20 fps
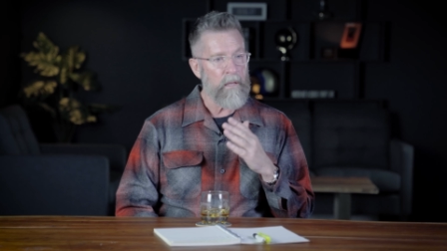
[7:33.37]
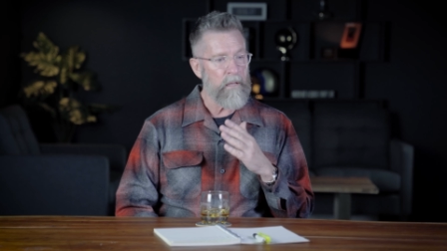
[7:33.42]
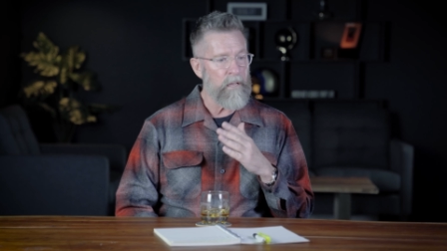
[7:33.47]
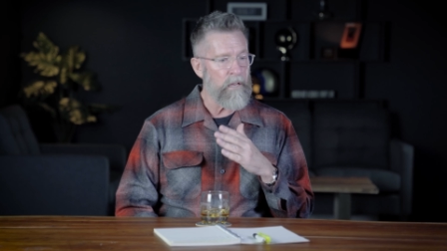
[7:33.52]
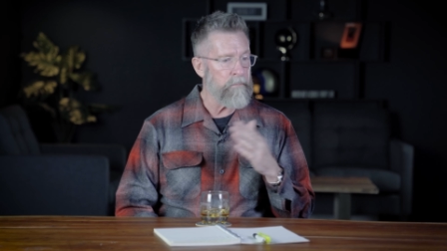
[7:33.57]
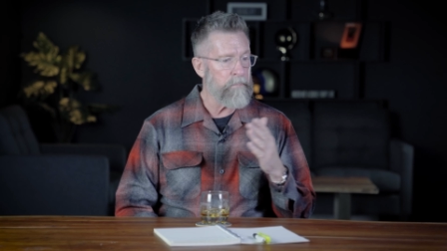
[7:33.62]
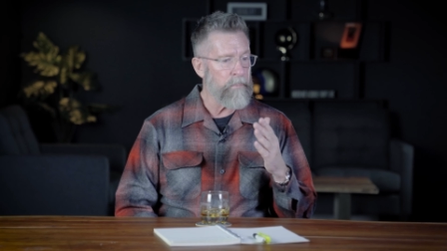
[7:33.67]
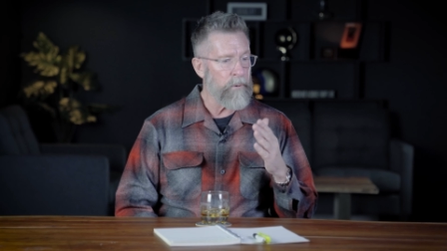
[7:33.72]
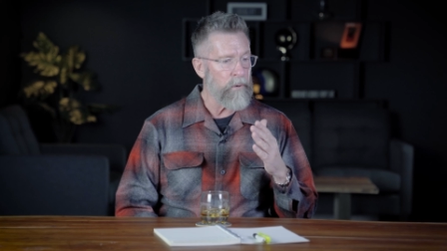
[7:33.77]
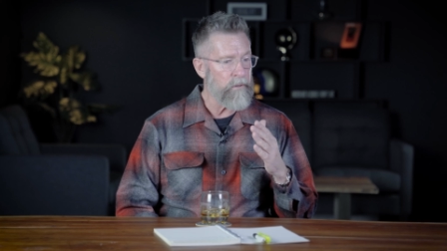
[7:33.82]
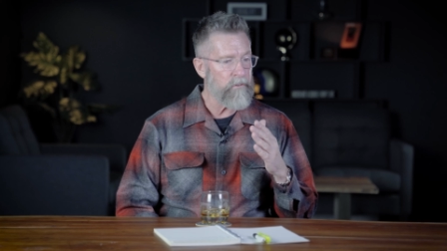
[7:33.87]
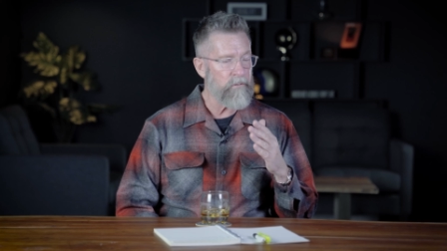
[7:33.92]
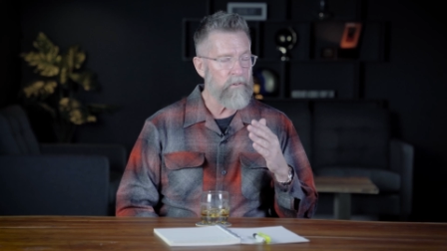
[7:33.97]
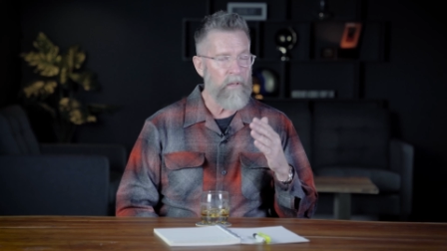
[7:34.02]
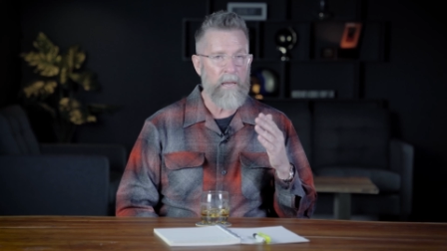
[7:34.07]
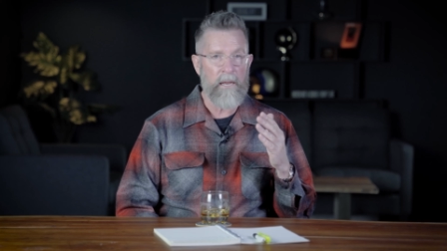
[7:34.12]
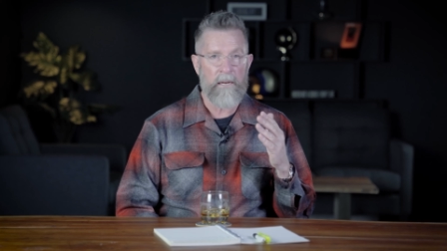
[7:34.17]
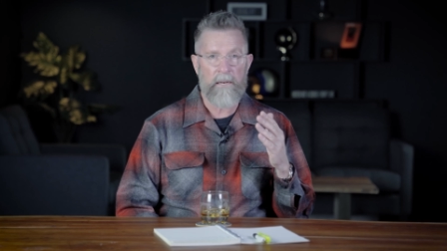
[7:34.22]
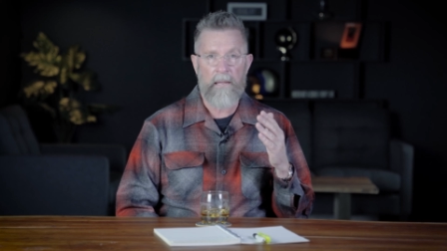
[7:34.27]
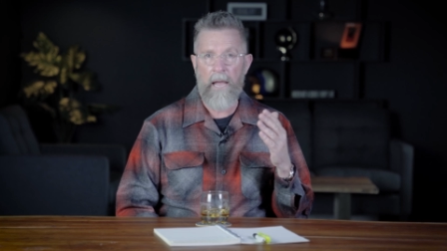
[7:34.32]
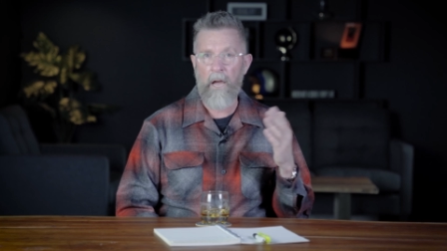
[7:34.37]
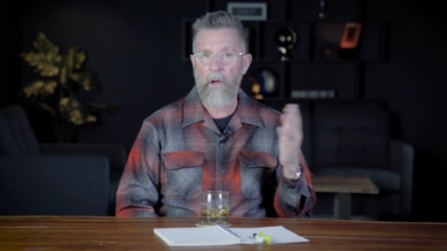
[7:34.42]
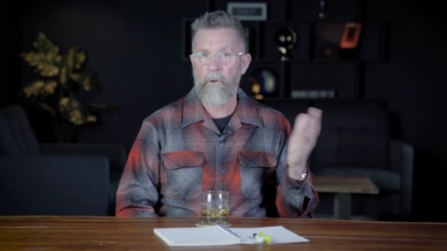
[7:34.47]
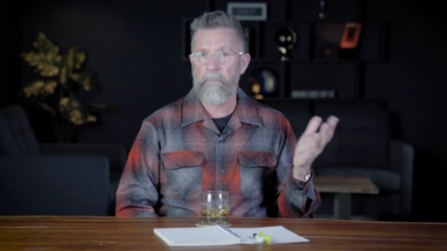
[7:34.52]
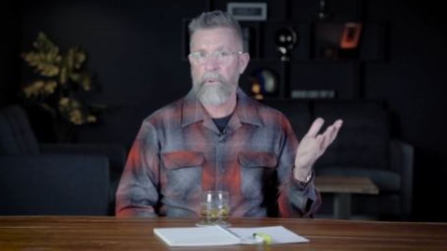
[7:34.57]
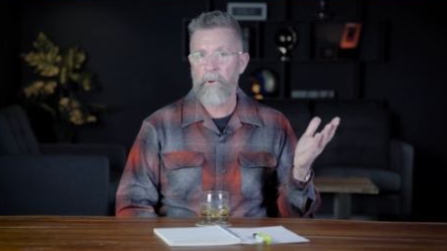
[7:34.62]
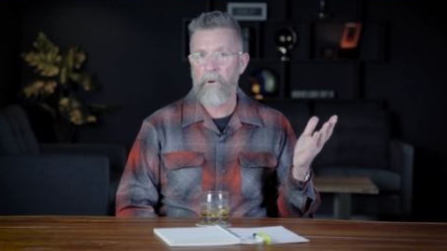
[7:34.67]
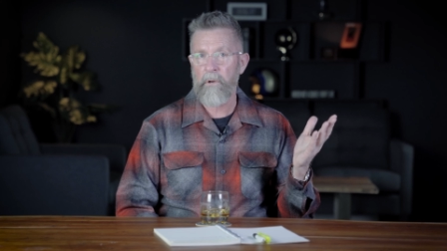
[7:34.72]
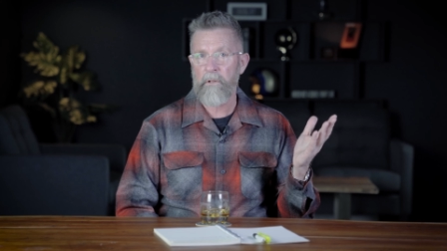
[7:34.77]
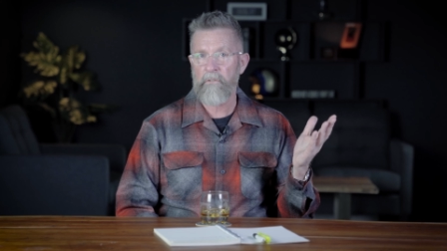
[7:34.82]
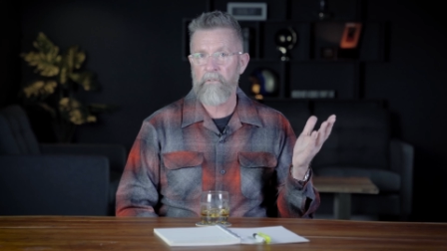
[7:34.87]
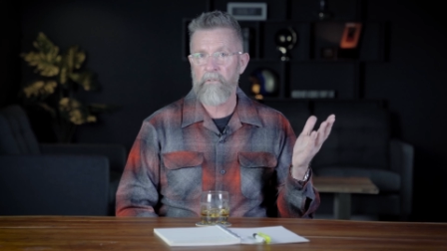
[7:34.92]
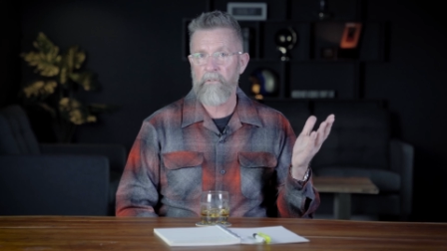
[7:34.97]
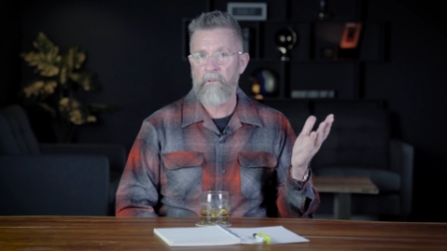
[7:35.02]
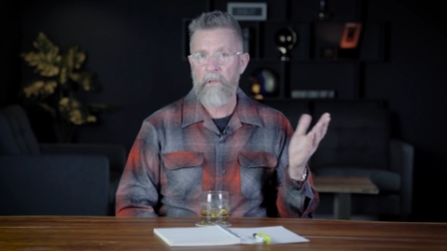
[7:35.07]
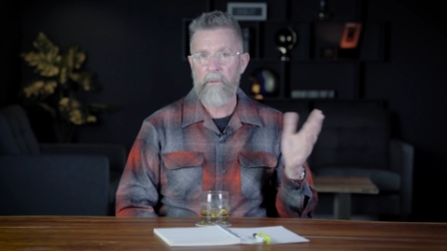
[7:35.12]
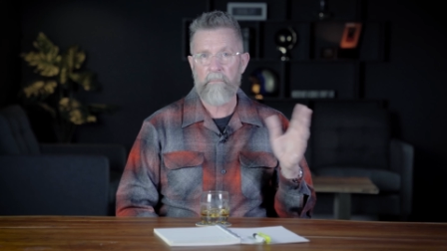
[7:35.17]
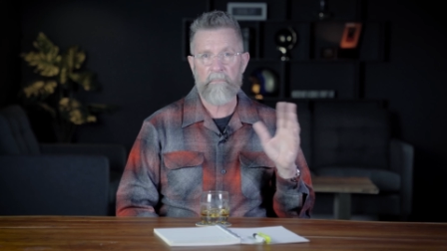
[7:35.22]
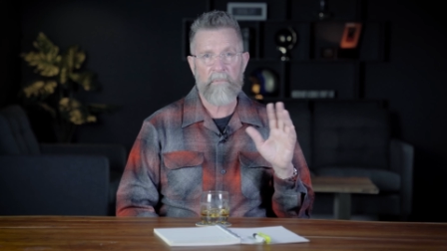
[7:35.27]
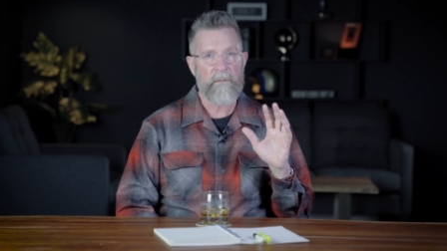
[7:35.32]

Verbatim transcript: inputs and outputs,